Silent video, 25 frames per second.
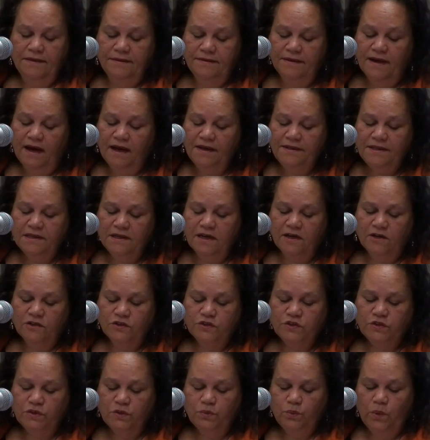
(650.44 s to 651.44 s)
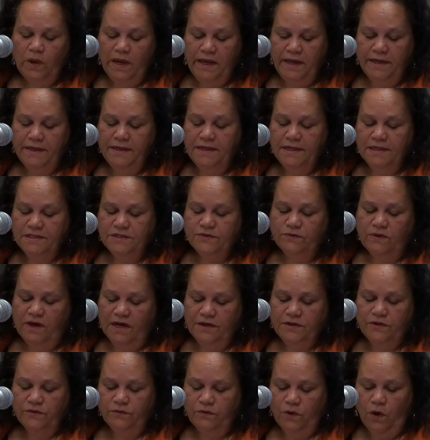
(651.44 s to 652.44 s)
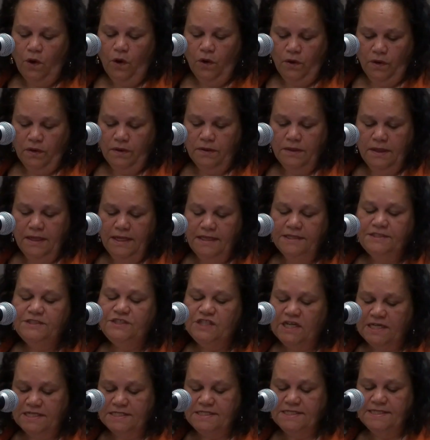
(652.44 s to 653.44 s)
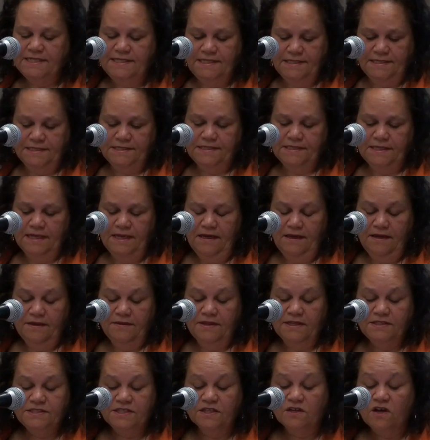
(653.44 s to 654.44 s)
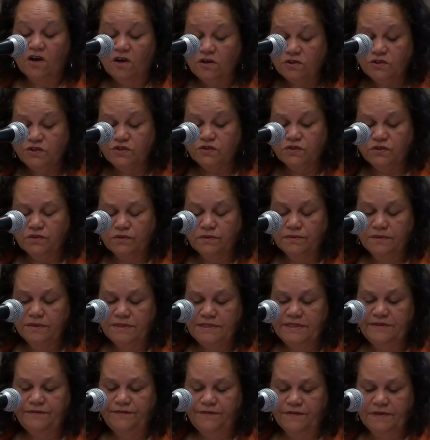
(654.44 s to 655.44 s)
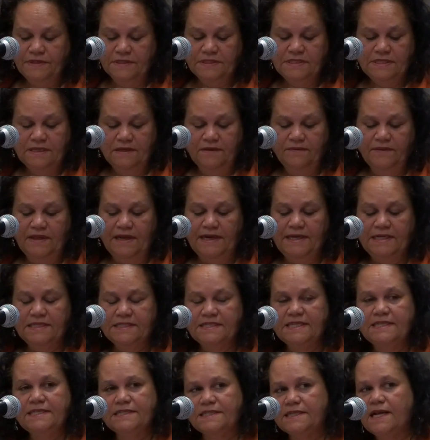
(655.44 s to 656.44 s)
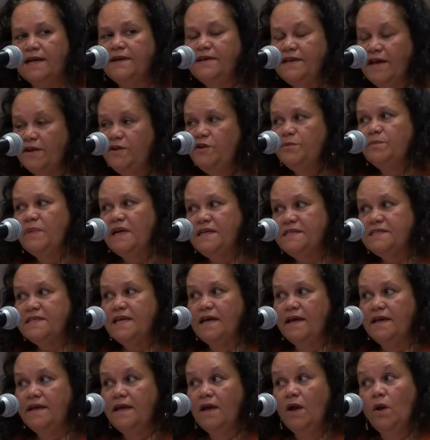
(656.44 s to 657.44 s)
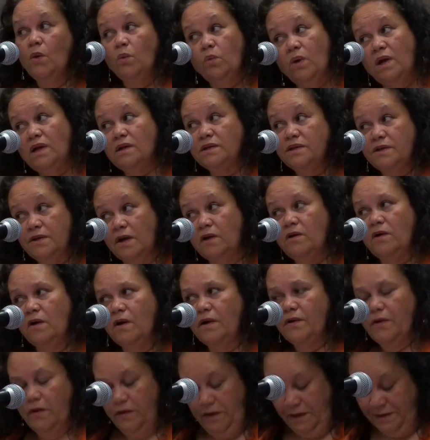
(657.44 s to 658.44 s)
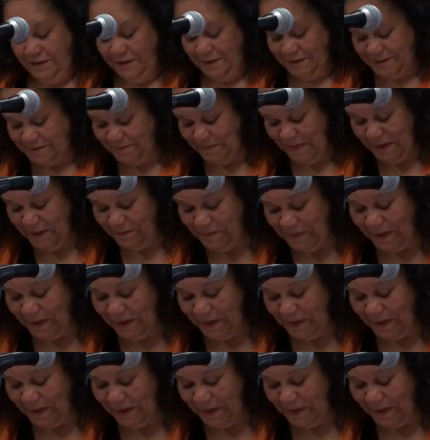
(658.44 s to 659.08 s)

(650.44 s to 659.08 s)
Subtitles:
neither cultural way is right or wrong. It just is. There's a cultural difference that exists. Now you may say, well, there's many